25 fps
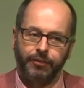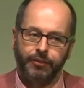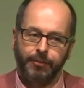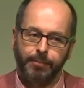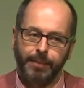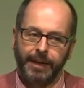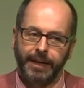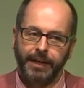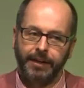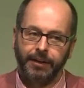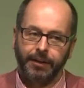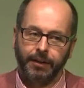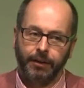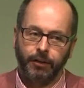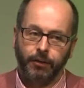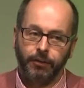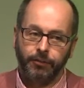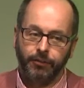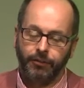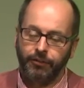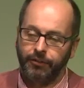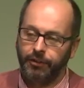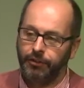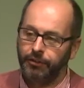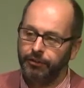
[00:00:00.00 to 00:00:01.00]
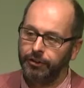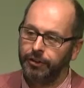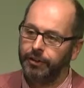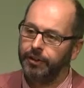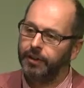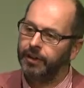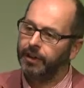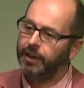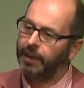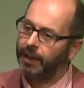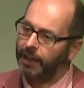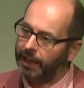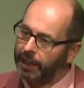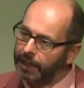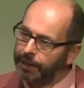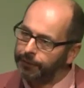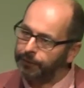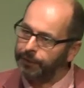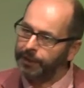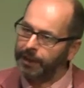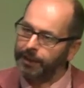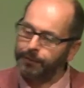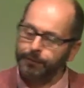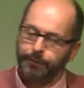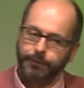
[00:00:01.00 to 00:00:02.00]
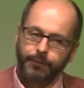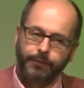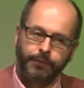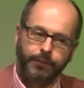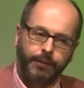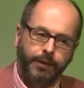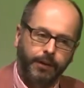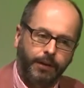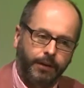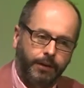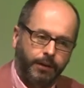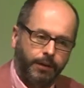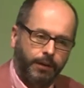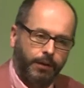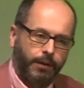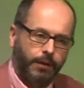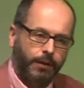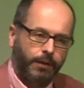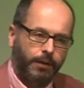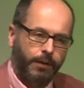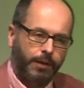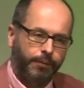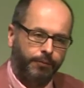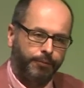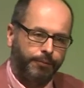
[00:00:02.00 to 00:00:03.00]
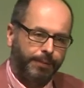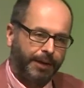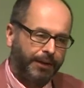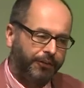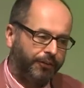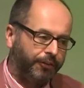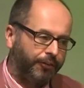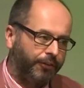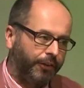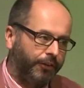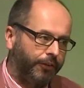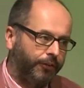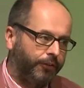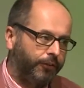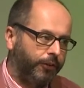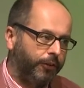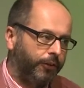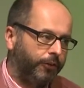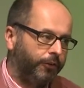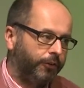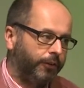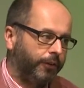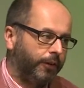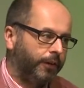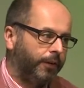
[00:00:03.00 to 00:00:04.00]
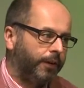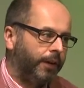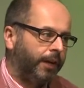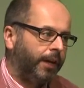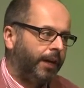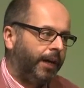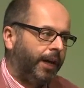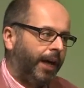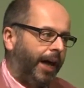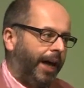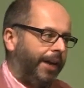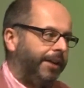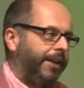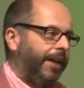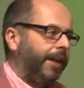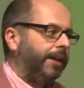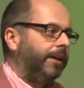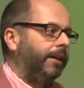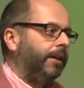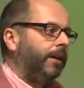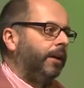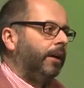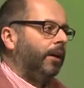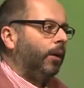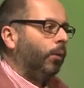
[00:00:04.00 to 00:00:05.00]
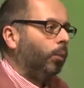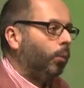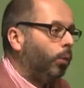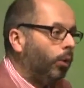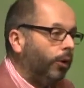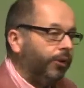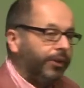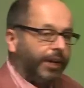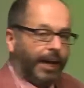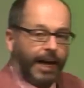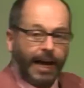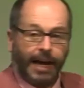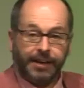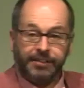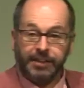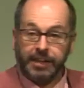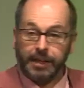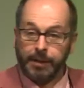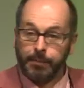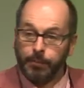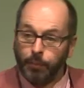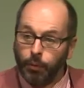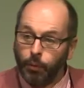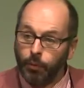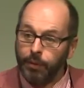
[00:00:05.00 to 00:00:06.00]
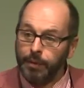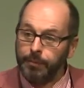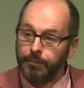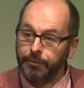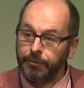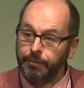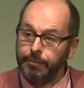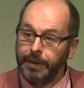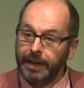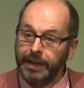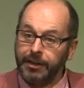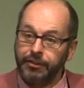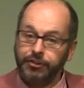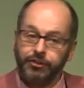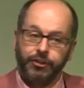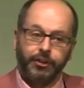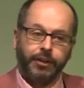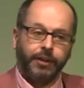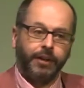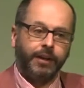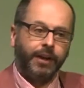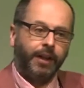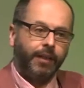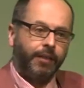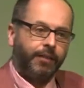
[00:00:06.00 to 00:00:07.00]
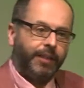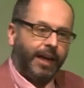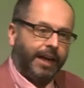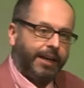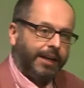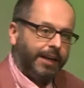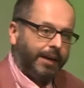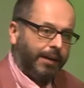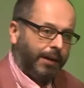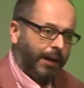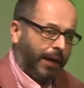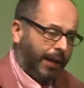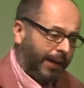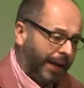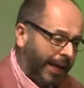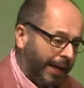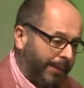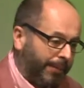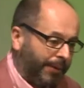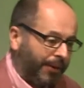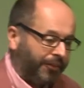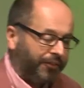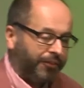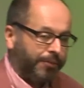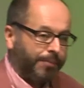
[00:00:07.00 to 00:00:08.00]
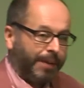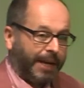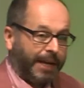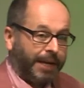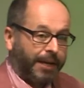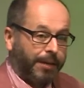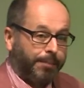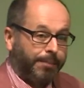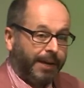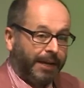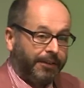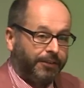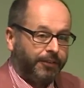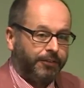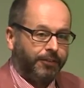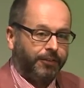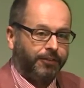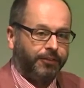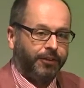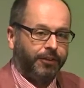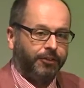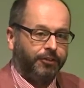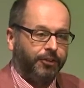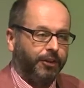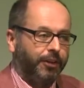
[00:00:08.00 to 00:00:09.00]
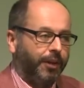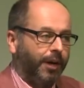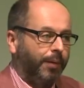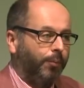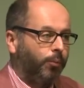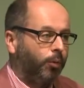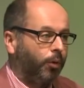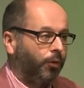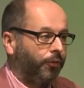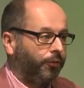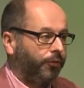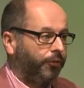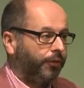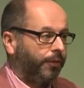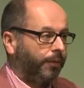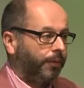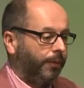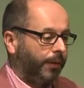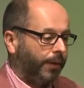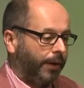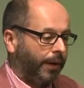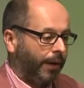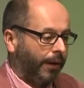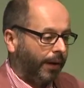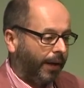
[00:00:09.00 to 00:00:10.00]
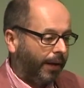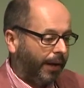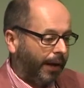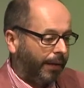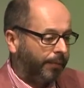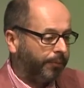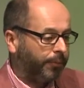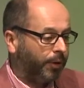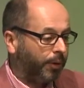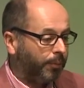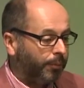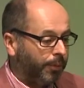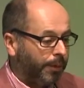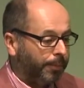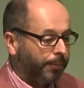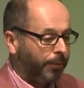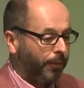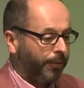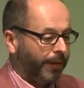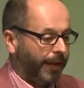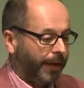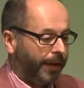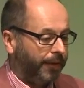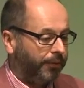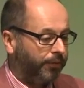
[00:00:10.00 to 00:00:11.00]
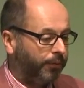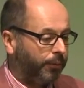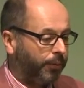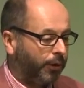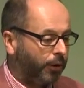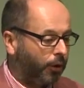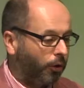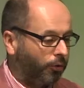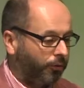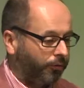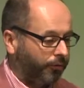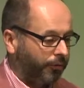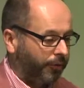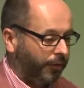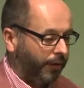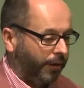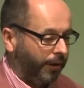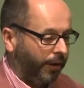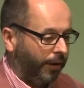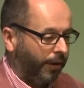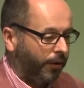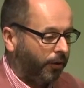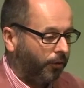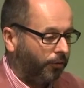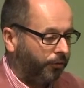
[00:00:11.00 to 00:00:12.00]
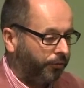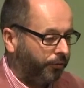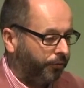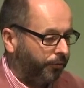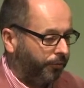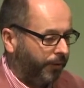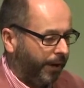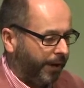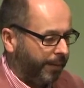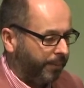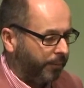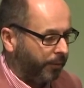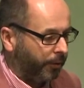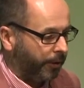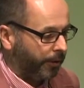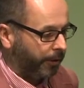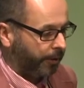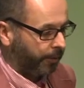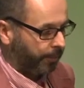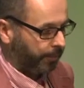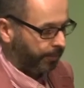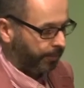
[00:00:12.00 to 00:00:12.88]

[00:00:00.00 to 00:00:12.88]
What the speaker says: to make a good decision even if the information's uncertain? And then would adding more information then enable us to make a better decision, and and can we put that into a cost framework?